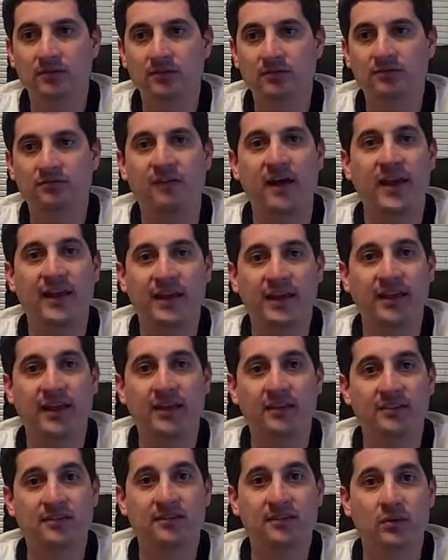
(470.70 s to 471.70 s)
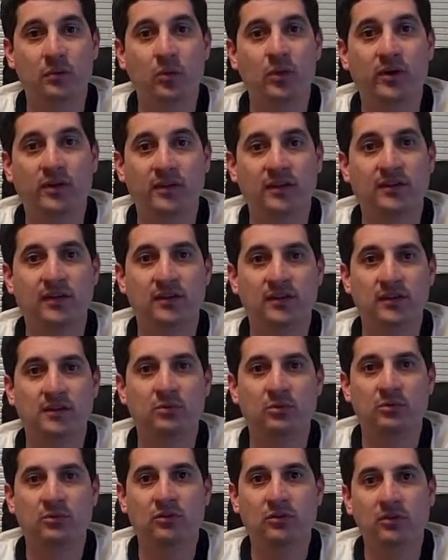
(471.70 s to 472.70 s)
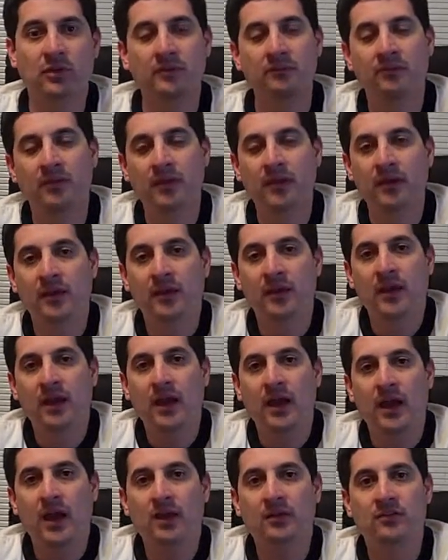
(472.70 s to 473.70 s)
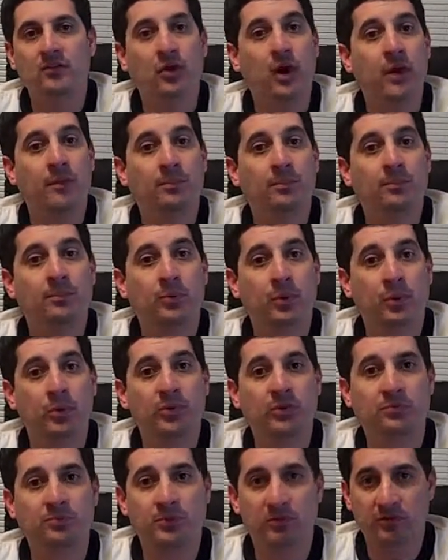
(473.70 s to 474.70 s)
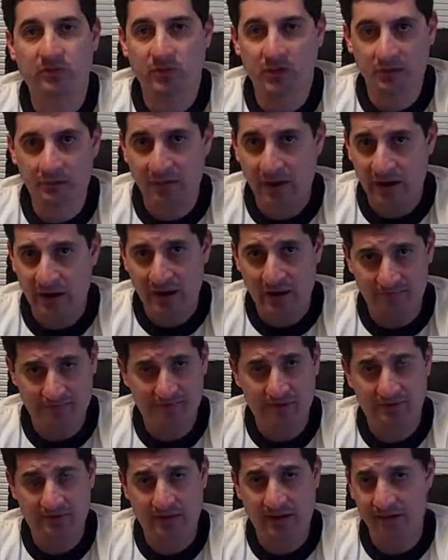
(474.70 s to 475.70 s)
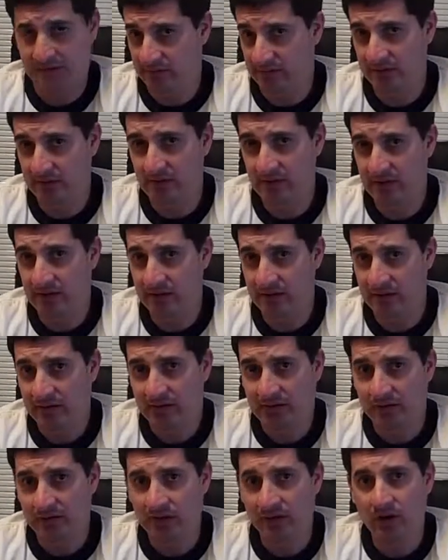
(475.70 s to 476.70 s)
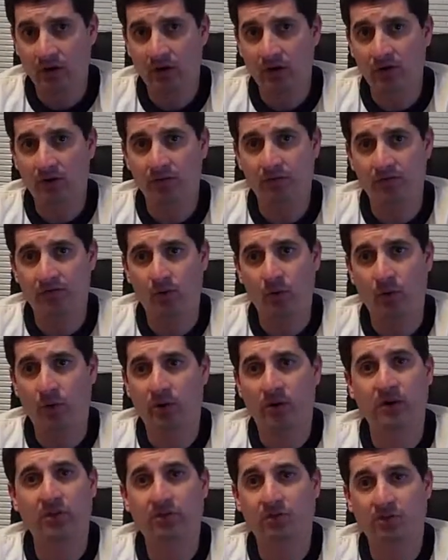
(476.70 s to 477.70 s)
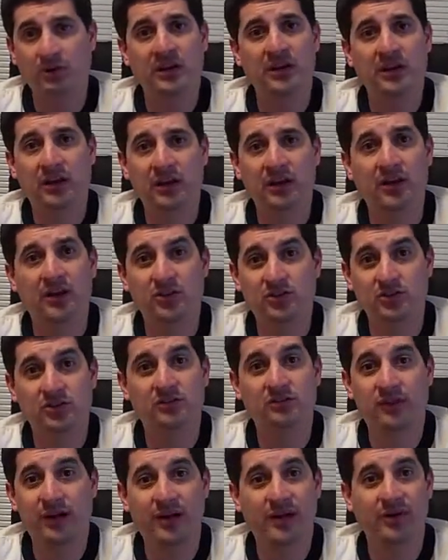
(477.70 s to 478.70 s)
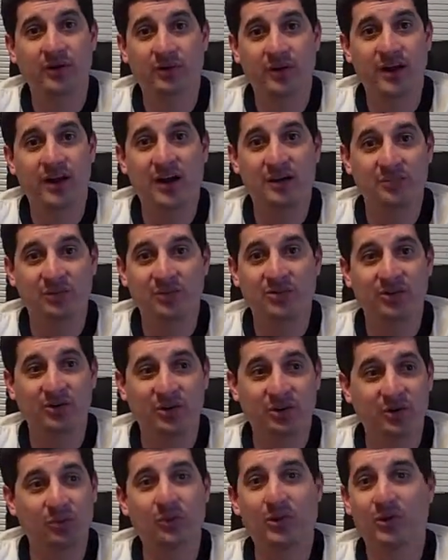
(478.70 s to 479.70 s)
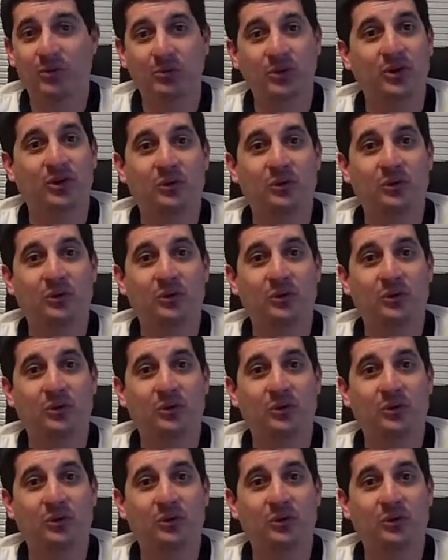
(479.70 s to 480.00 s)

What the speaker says: fight against the work that the team was doing. And so I pulled this person in my office and I said, for 3 years you have had a great opportunity to work with